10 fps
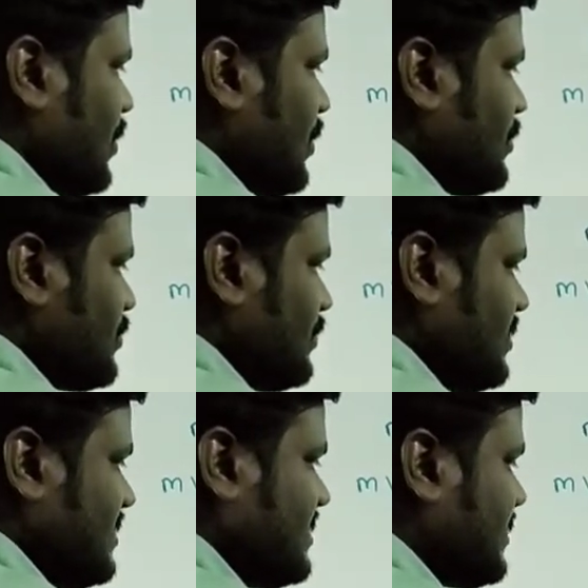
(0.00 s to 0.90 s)
So this
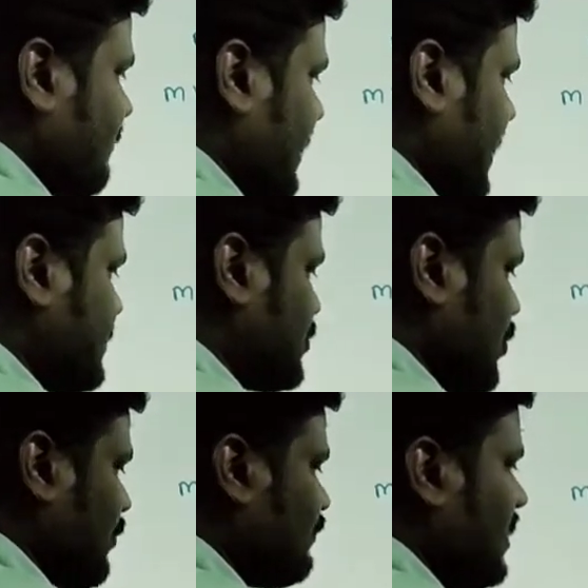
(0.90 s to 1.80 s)
is the velocity
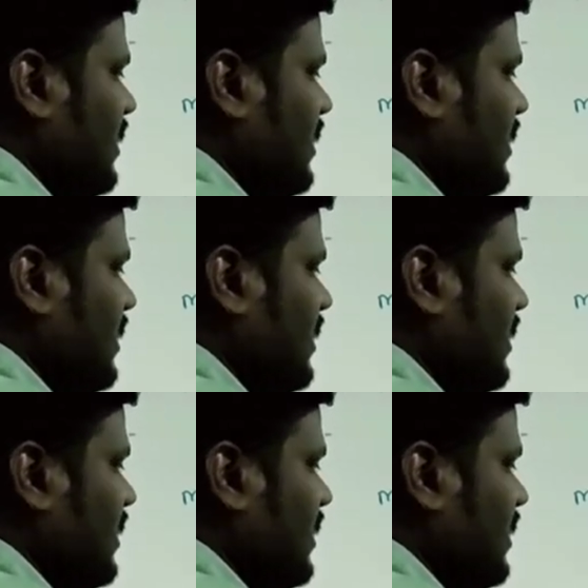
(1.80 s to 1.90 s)
of the